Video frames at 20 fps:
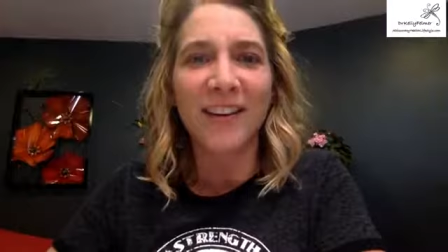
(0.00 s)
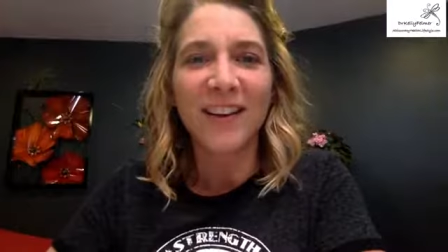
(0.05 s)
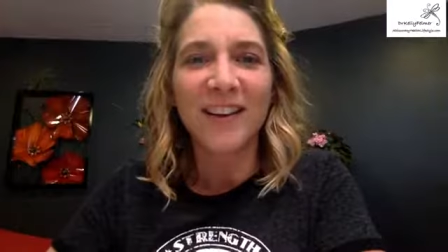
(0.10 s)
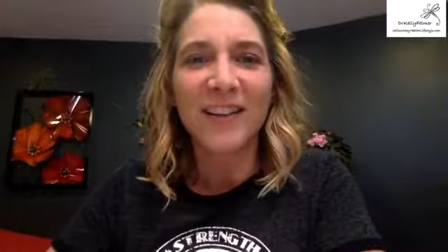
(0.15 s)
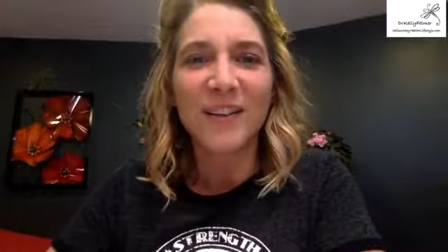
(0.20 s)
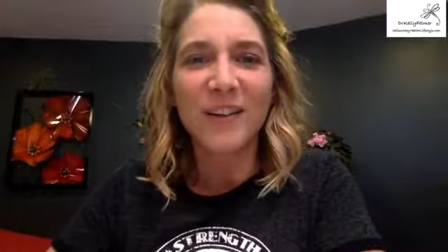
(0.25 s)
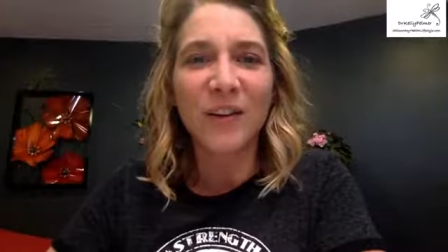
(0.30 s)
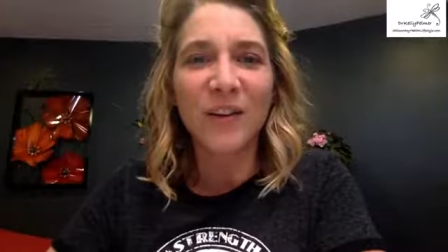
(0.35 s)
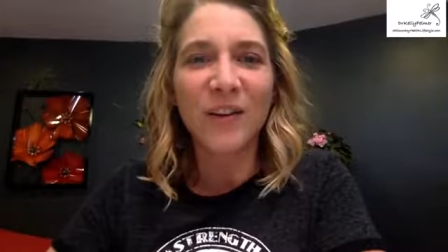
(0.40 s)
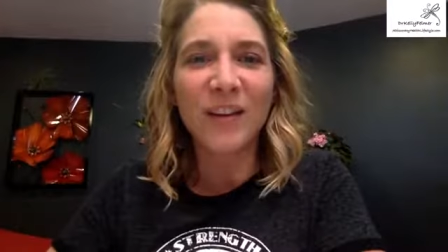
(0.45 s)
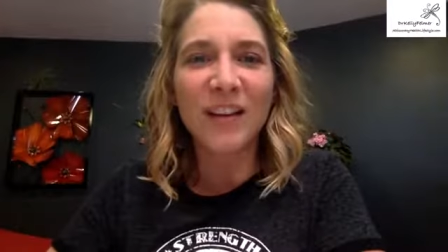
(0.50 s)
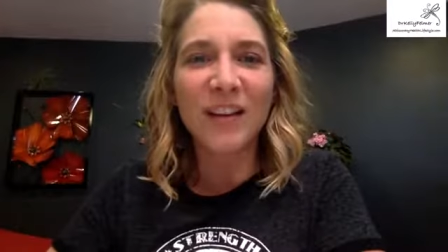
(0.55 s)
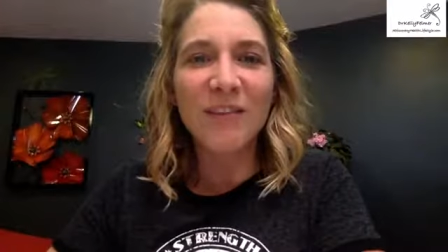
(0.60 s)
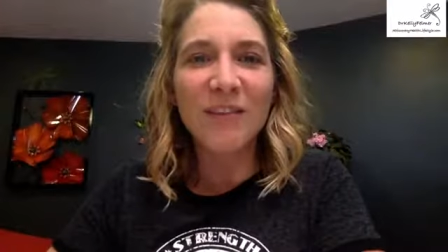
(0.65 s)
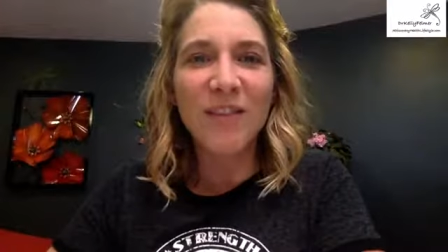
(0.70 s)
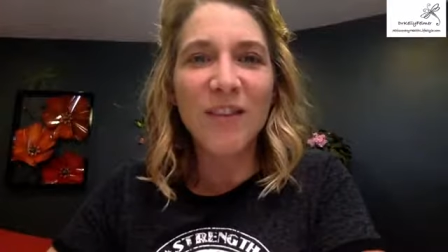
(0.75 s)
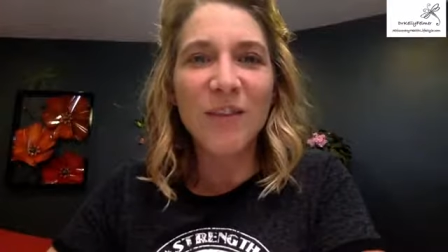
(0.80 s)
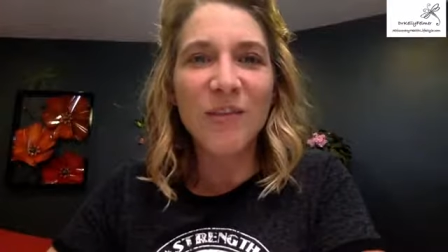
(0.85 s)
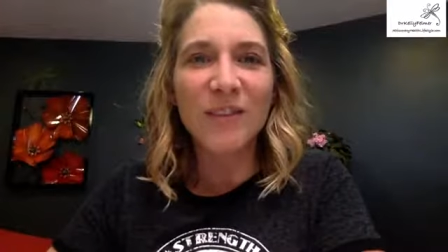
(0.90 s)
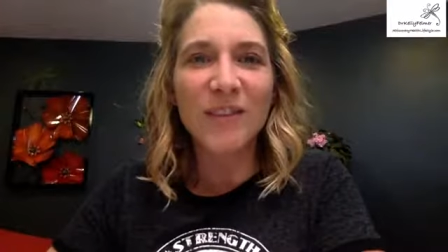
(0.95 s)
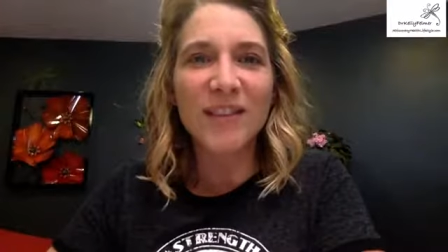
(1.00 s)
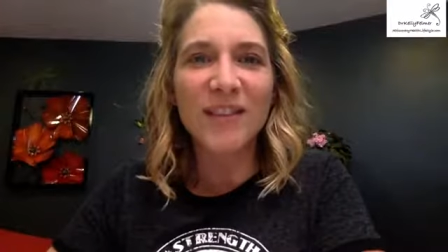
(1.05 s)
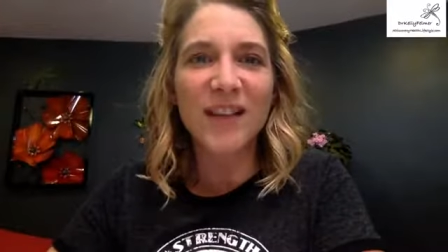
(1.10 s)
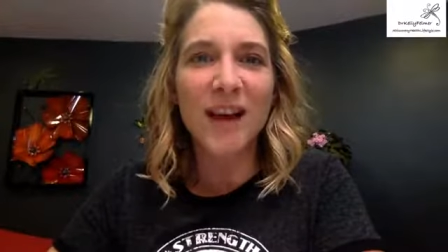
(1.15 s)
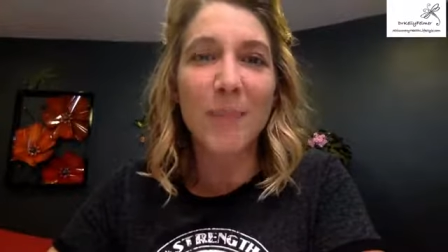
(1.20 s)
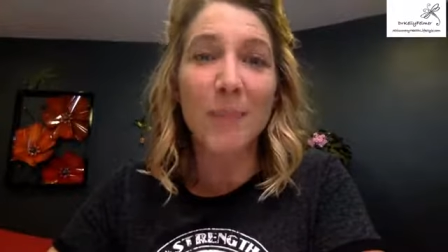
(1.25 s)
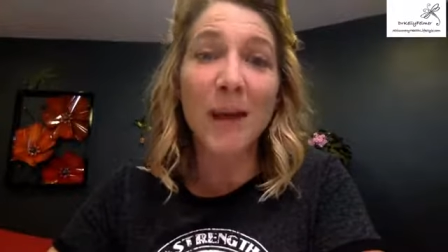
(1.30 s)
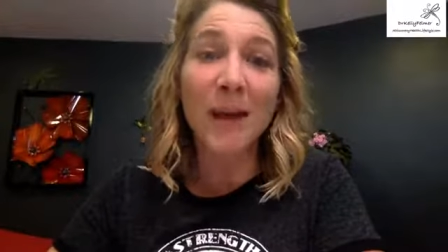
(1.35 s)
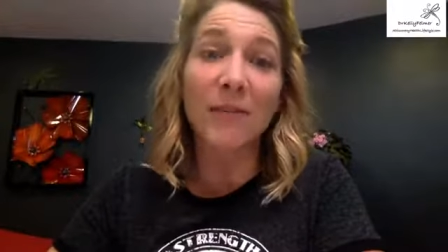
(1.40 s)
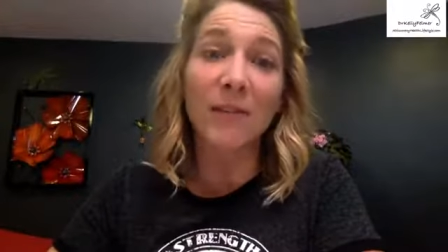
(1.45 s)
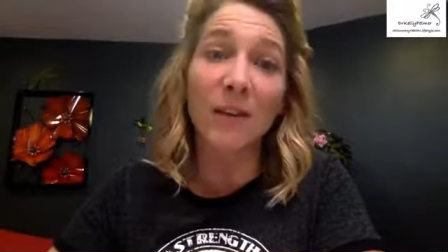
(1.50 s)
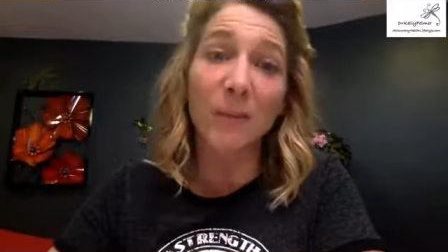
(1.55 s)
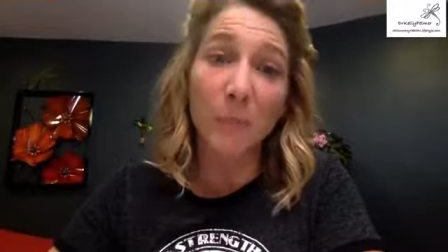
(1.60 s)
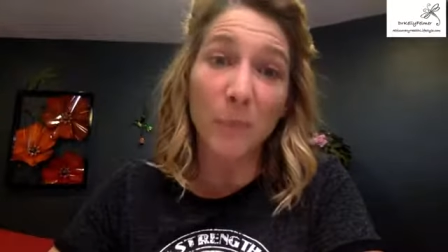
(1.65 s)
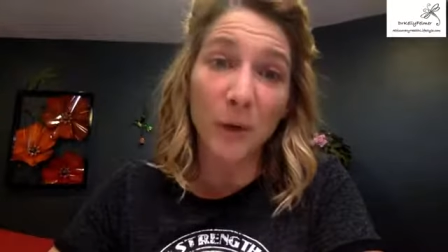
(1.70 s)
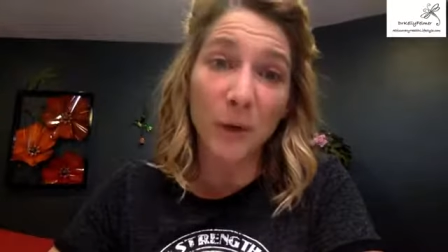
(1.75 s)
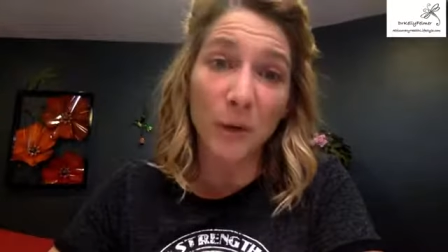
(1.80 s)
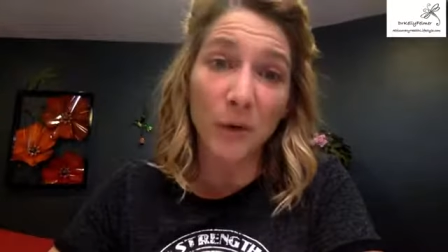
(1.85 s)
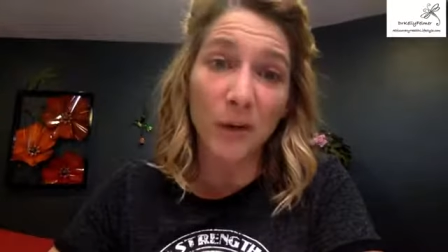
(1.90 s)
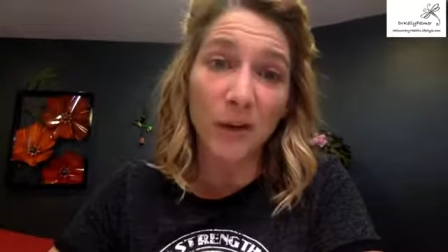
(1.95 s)
So even though we stop having a
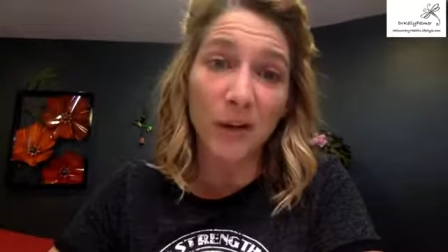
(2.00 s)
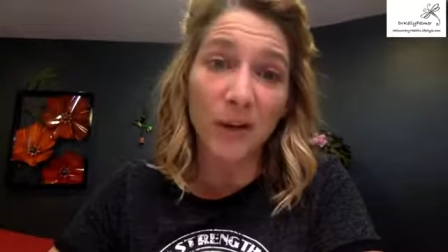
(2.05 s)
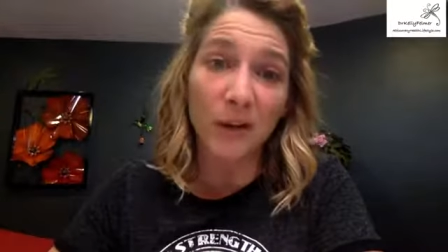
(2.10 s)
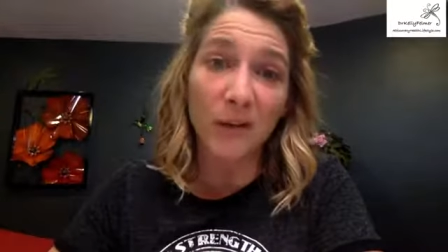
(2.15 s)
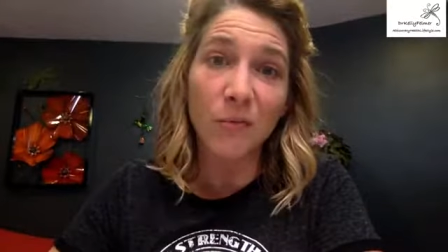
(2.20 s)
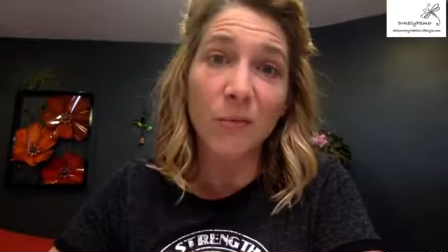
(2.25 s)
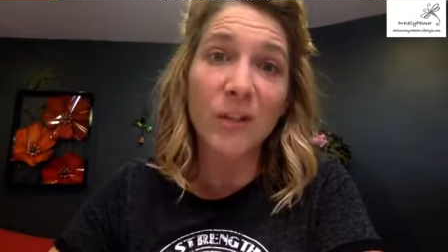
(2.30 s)
period,